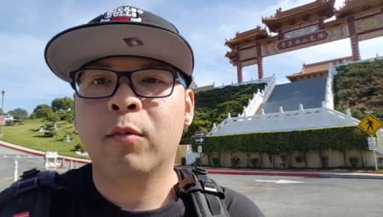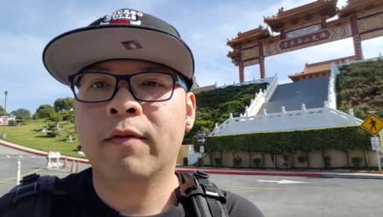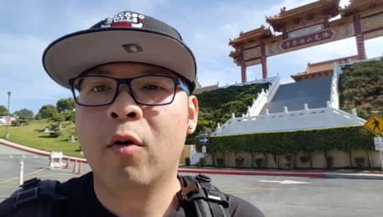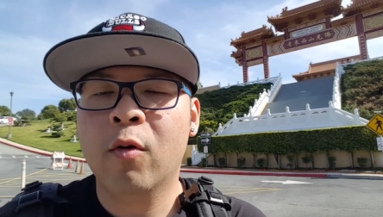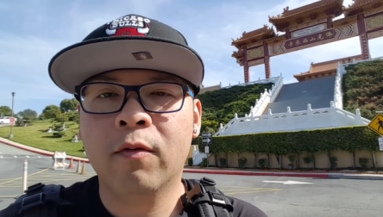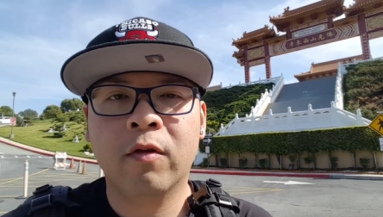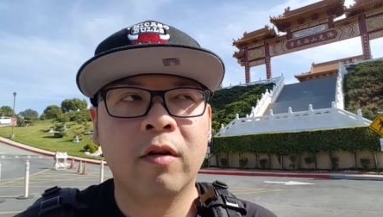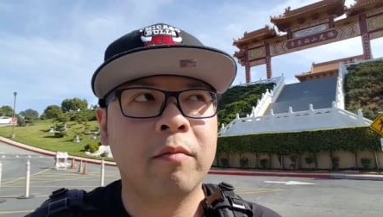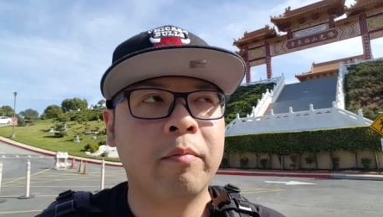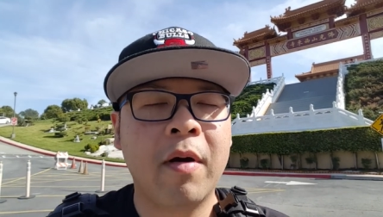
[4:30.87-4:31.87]
with
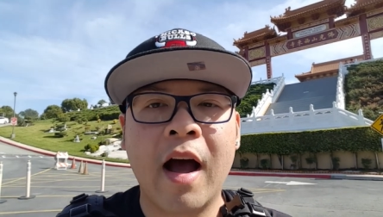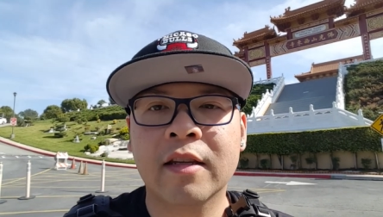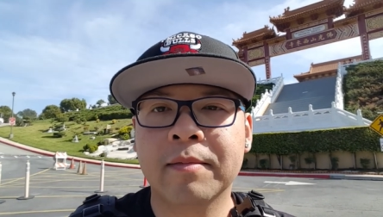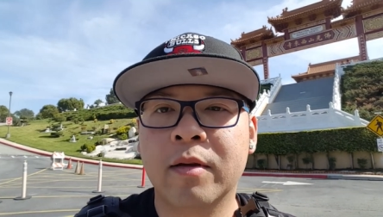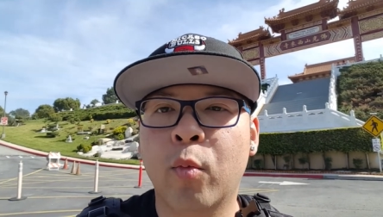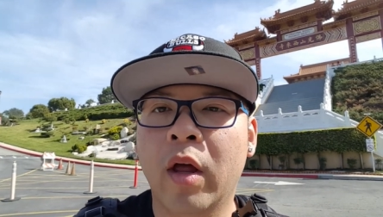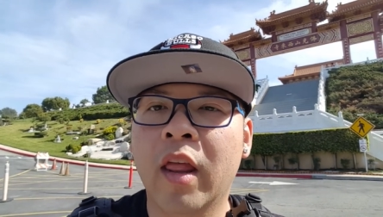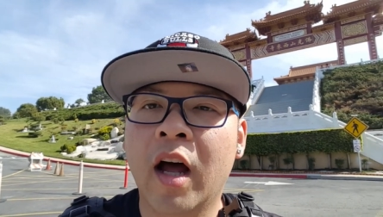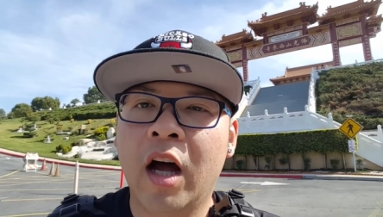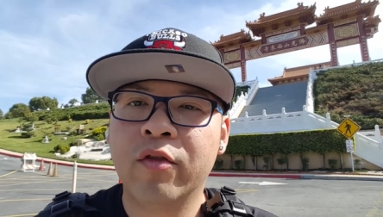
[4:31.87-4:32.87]
over possibly
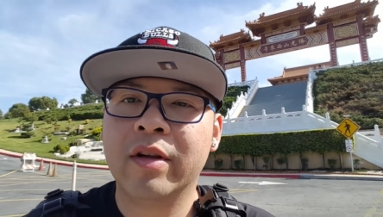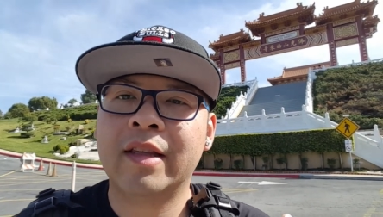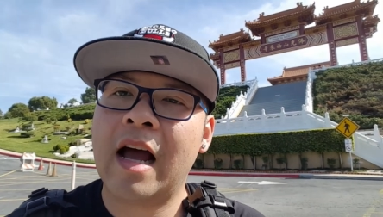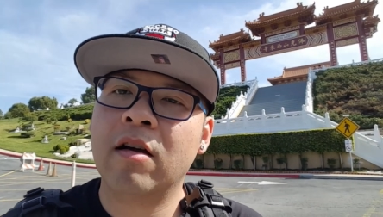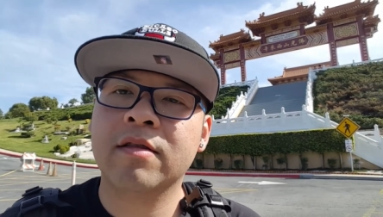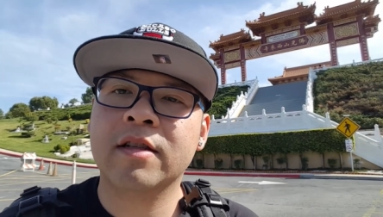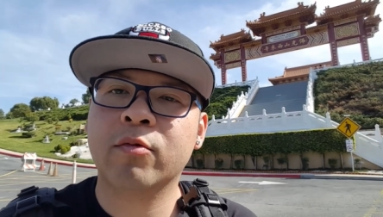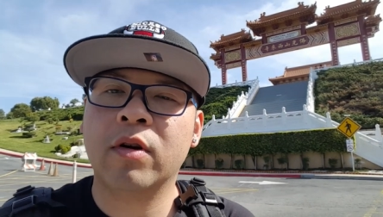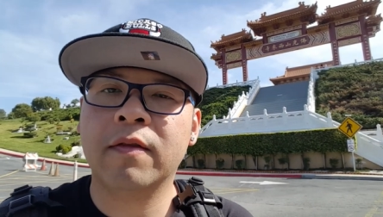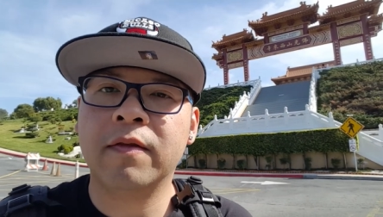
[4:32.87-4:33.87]
100,000
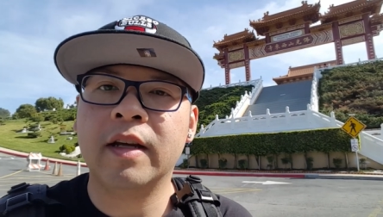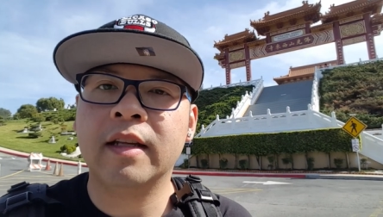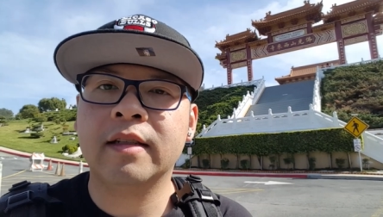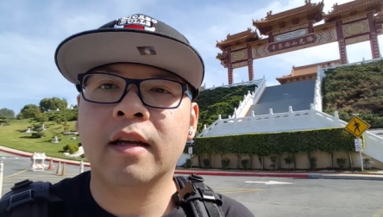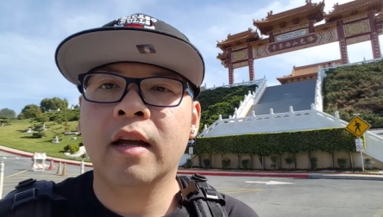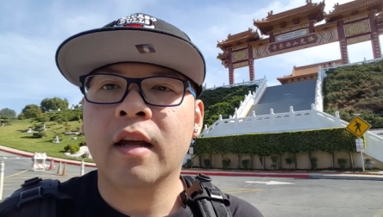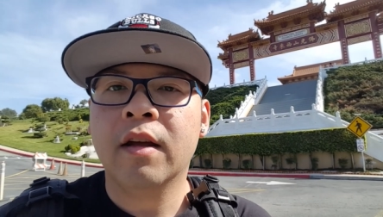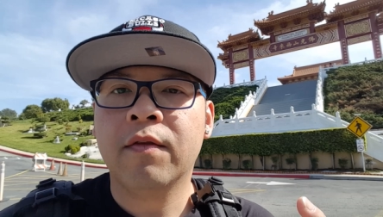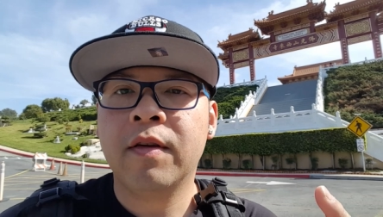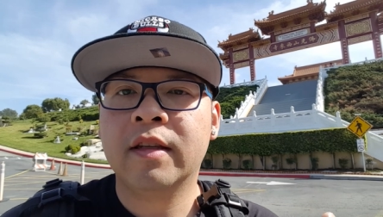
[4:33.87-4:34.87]
square feet,
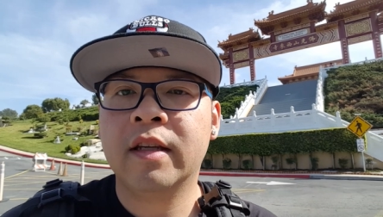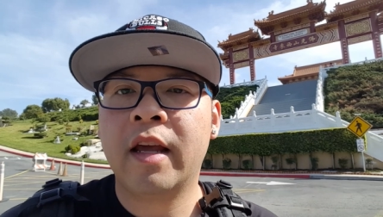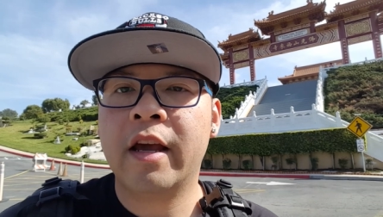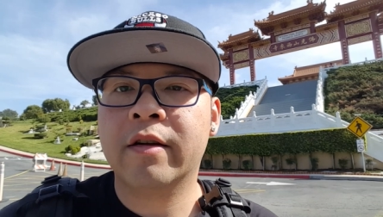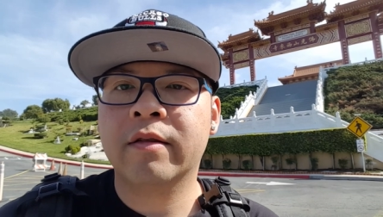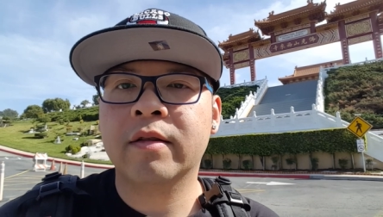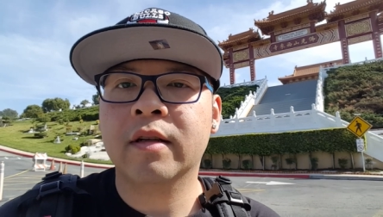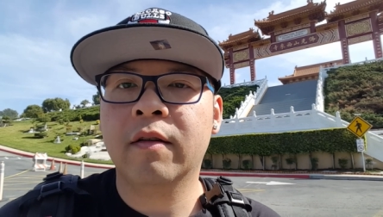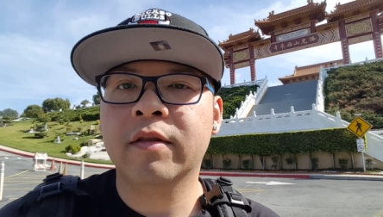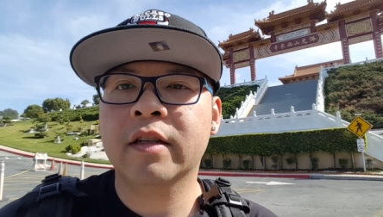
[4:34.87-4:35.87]
15
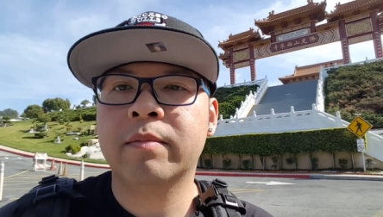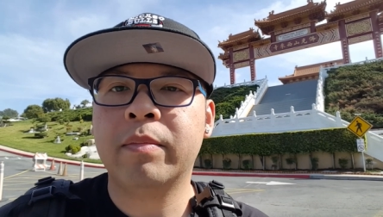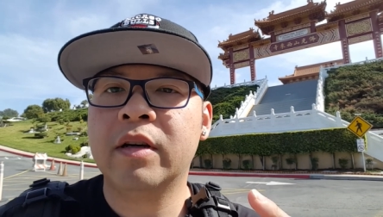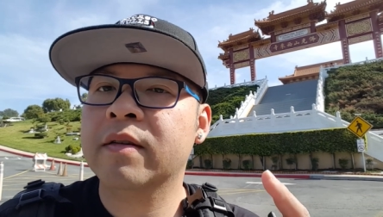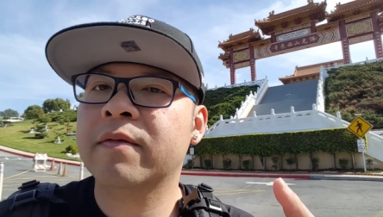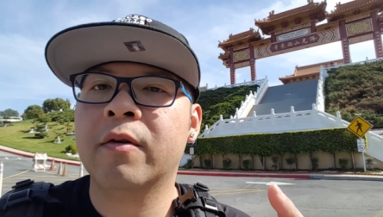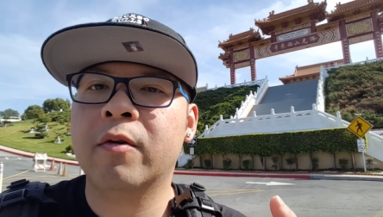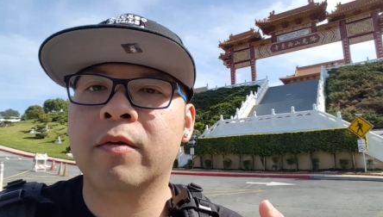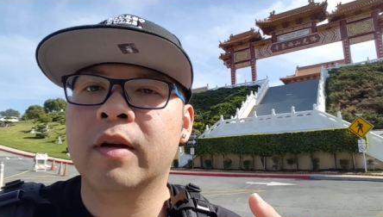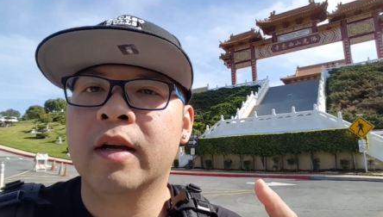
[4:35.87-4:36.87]
acres of just
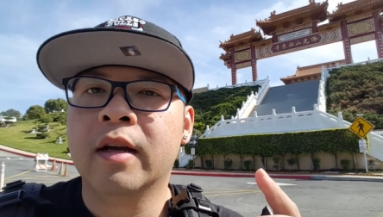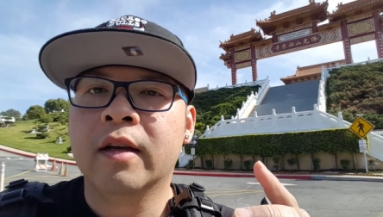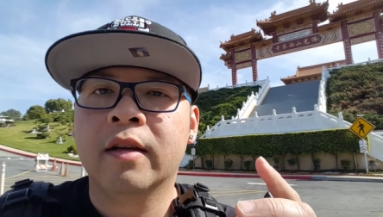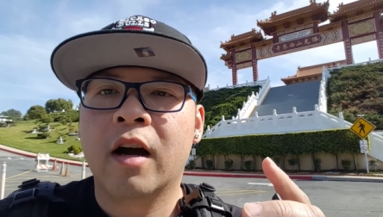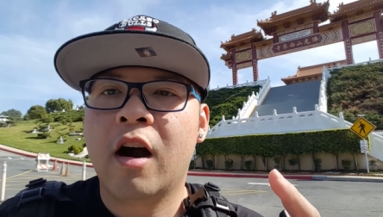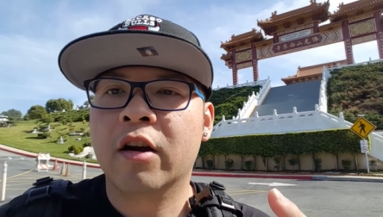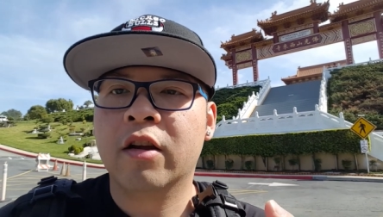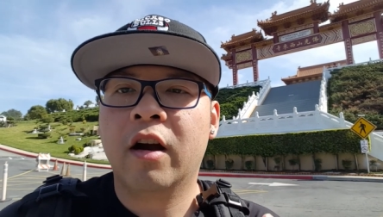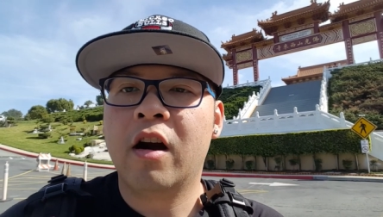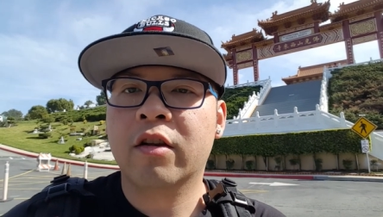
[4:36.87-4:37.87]
beautiful
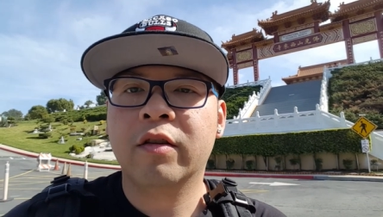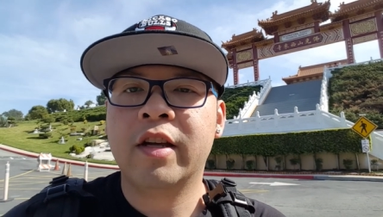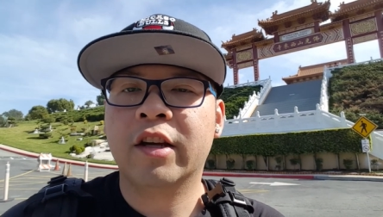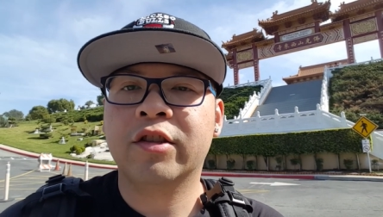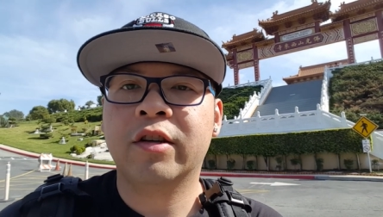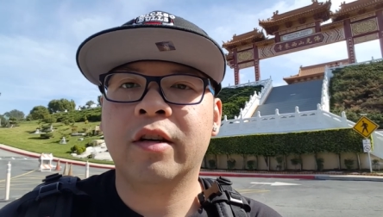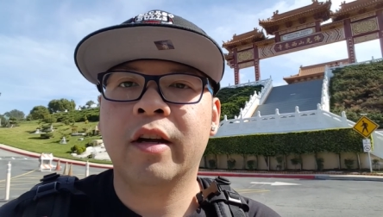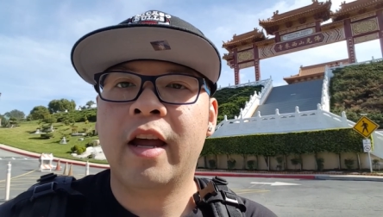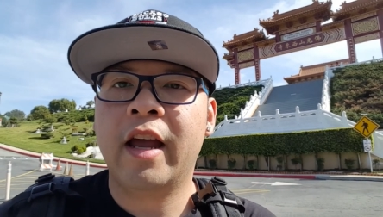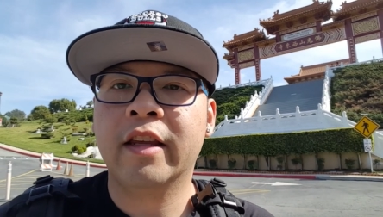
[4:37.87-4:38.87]
architecture
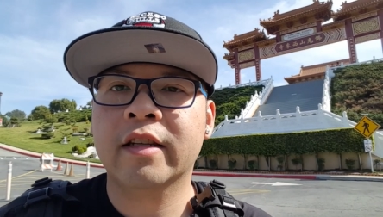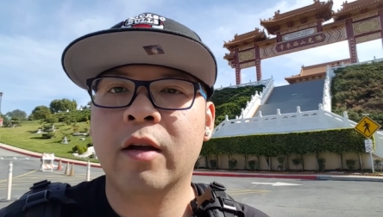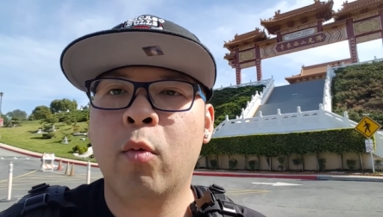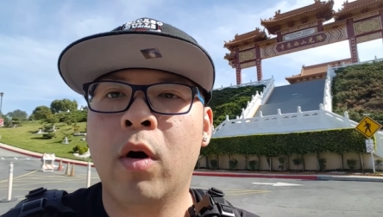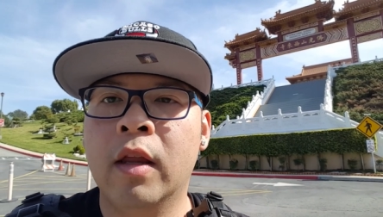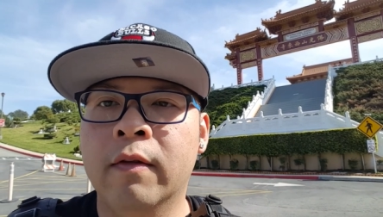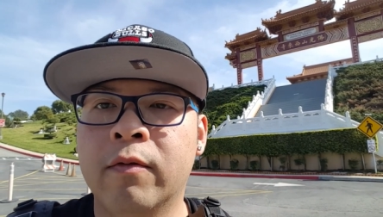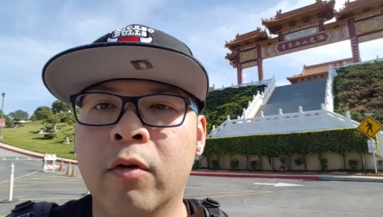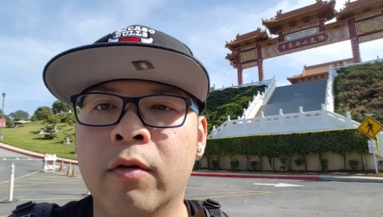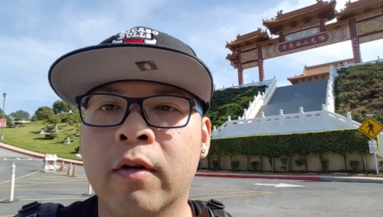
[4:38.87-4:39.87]
and just a
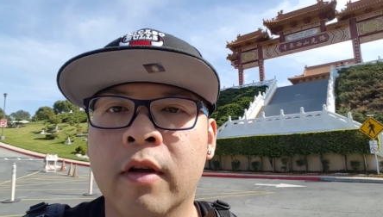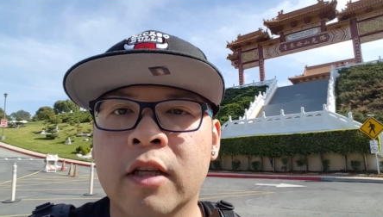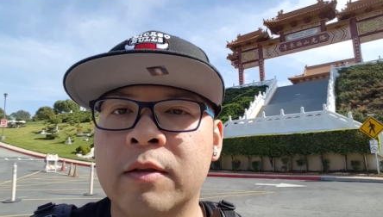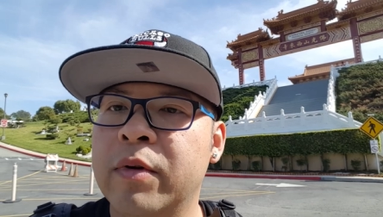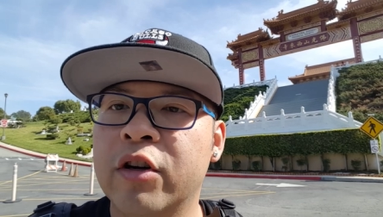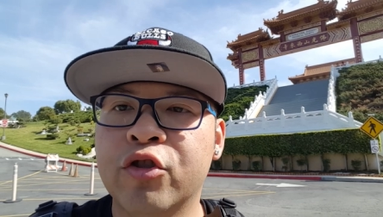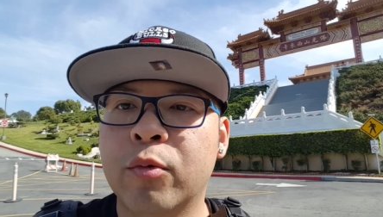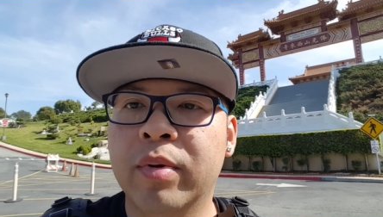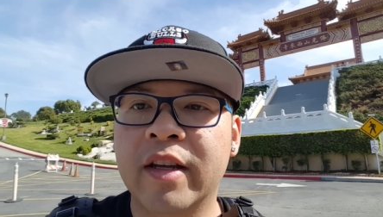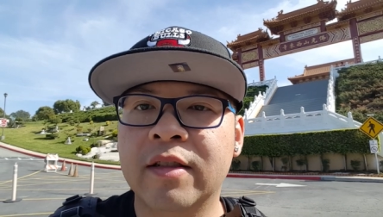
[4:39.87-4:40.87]
wonderful
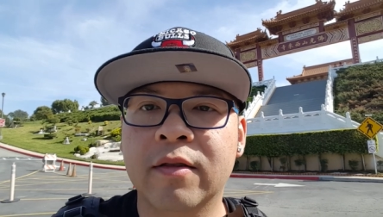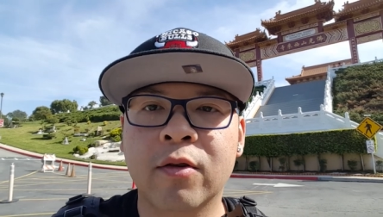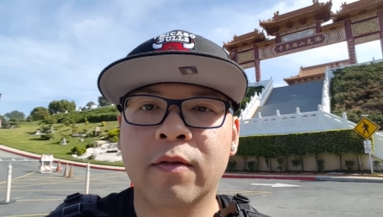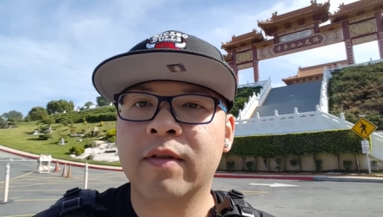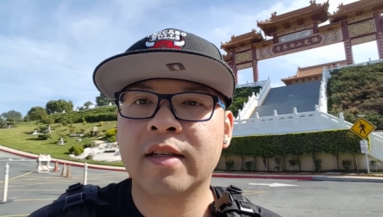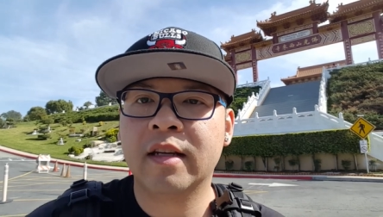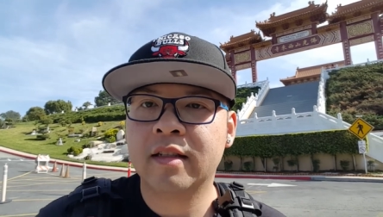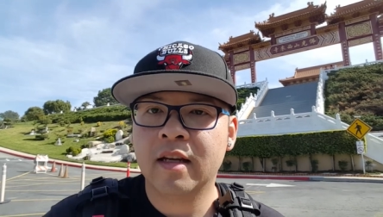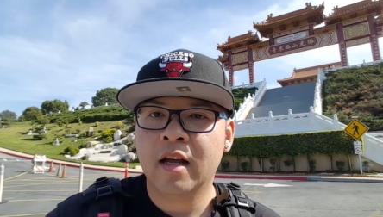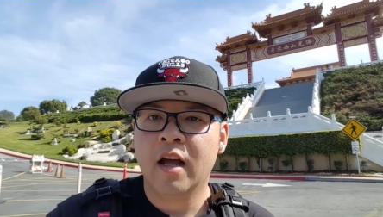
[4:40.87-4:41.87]
spiritual place to go visit.